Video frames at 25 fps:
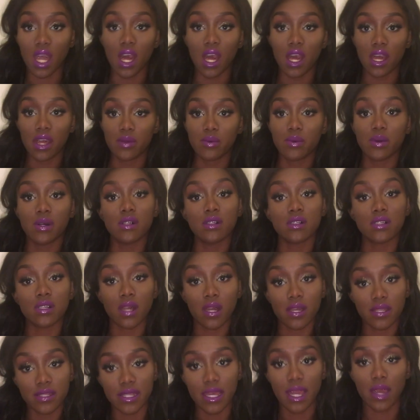I will
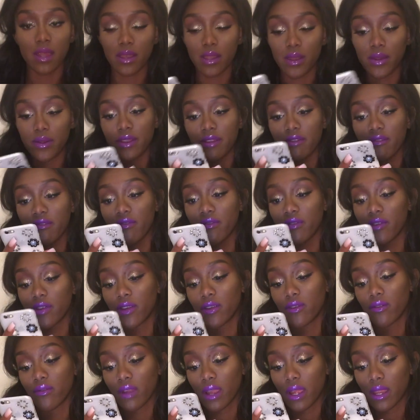download it for
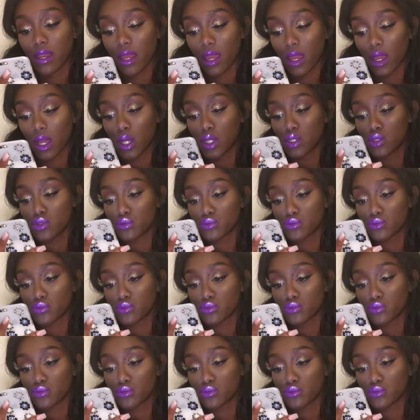you right now.